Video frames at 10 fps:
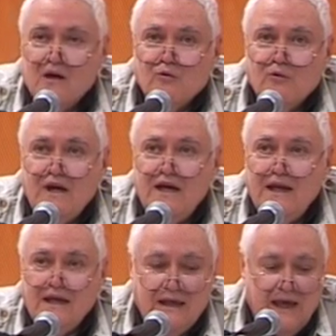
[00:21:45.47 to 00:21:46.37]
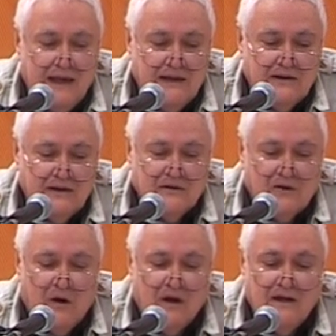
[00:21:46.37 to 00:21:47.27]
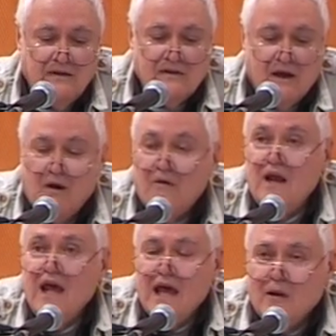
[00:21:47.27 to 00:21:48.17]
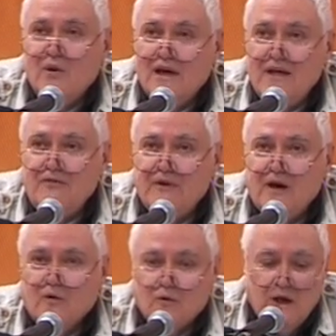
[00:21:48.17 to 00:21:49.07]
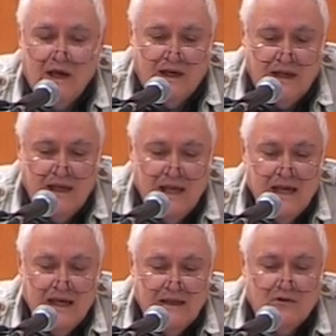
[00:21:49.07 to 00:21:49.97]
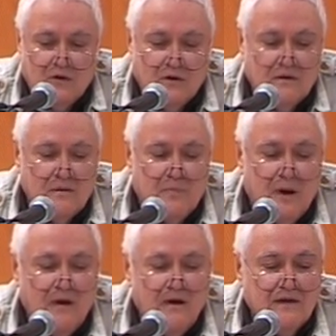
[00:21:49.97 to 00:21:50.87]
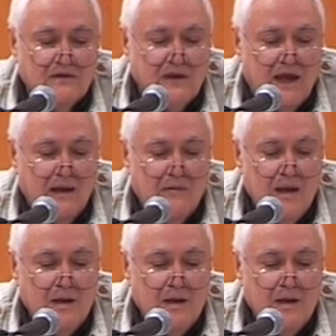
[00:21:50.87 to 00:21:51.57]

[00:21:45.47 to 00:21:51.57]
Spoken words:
reading cases on his own, and when he felt ready, he took the bar exam,